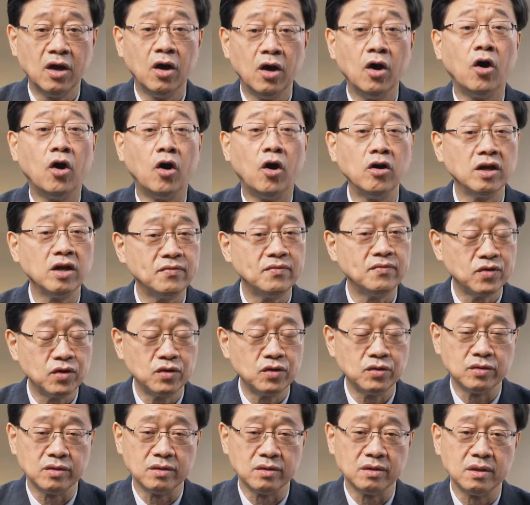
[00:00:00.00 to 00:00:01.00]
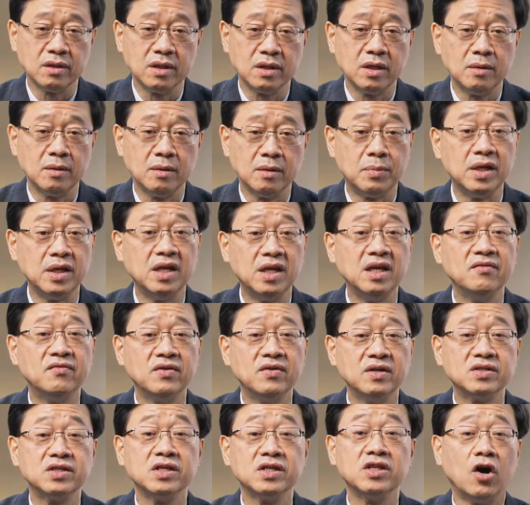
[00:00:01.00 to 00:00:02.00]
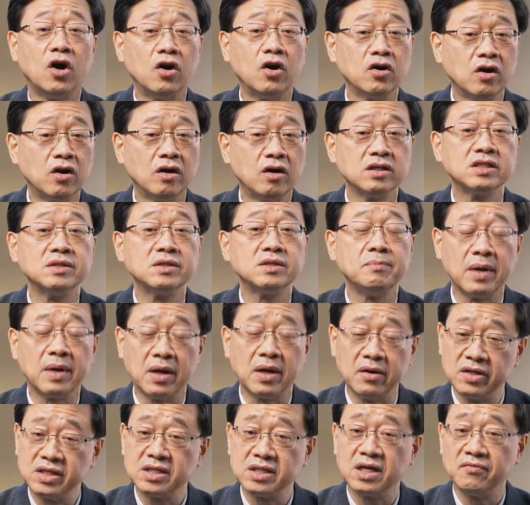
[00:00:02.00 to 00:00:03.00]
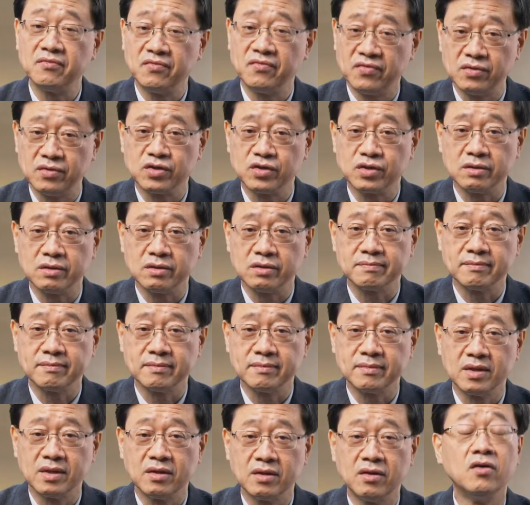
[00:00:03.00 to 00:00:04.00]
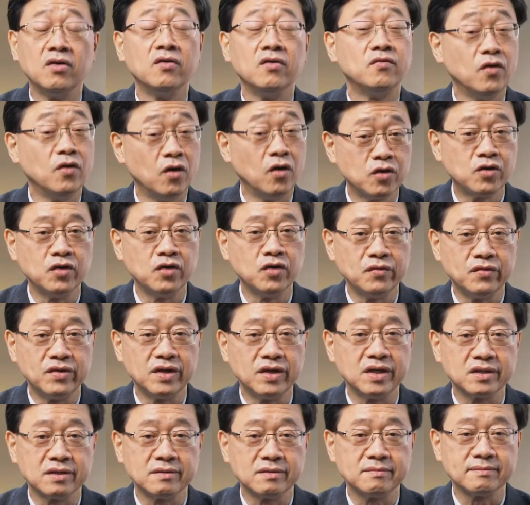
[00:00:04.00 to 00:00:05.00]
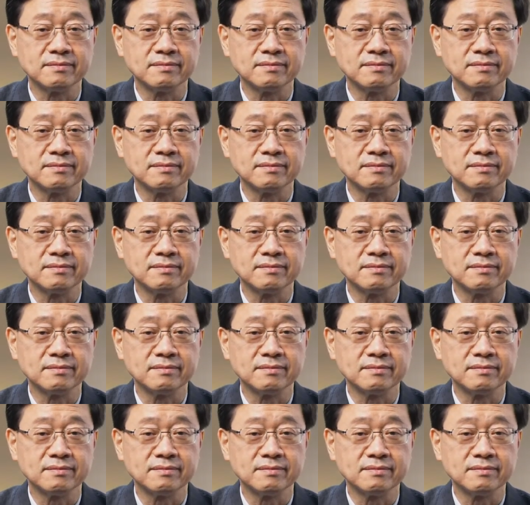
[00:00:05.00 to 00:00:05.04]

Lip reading: All of you believers in Hong Kong's maritime future, for good reason.